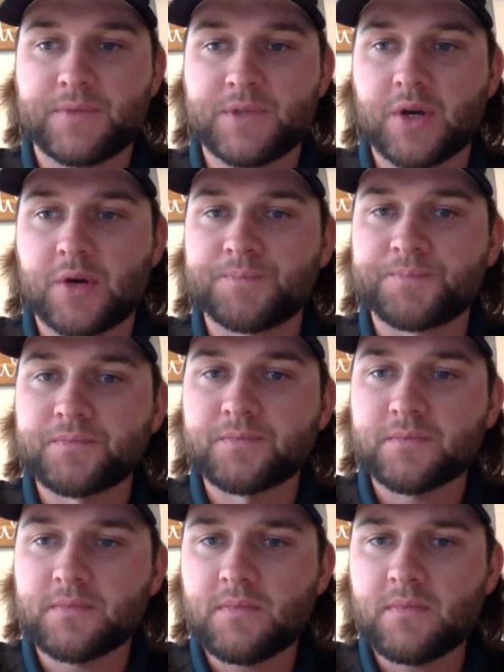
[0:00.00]
So
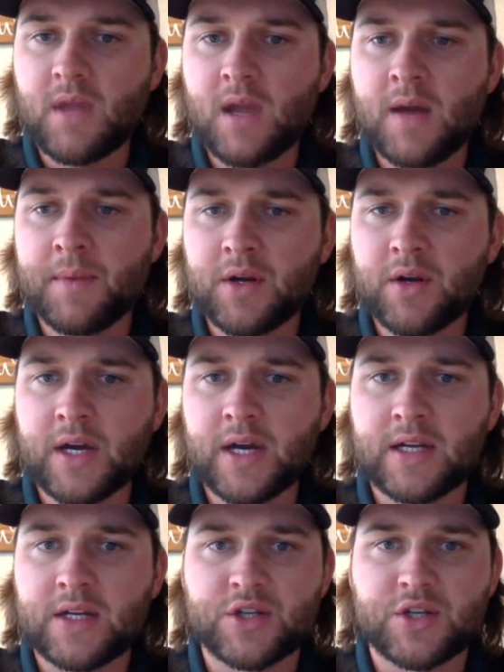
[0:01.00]
I'm going to go
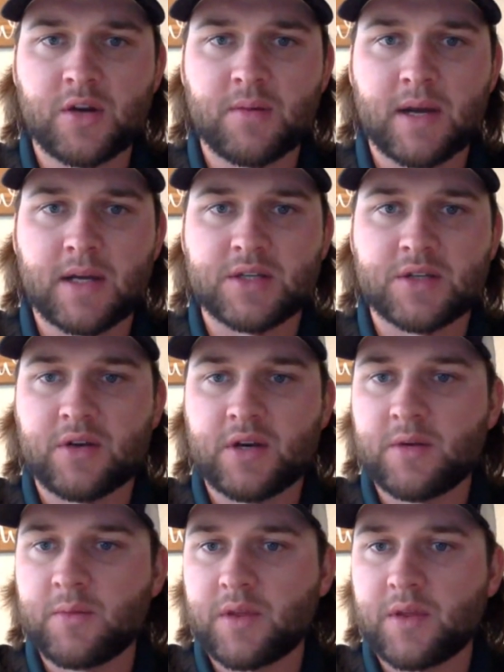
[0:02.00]
ahead and share my
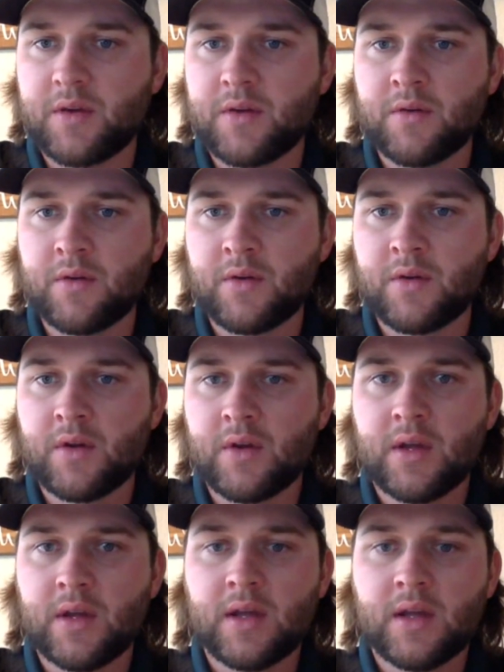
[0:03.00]
screen with you
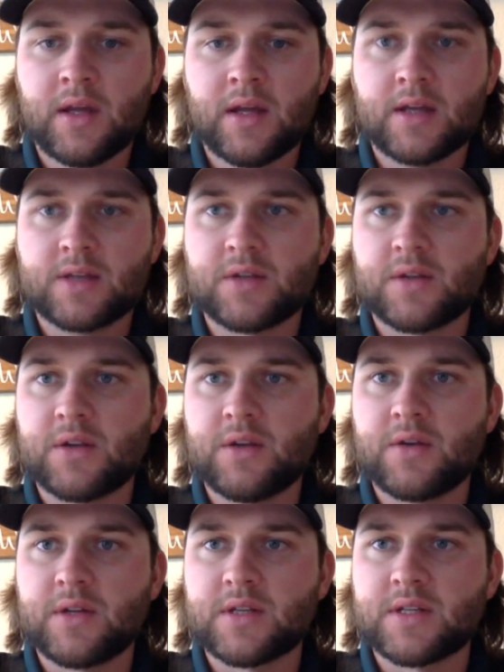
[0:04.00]
so that you can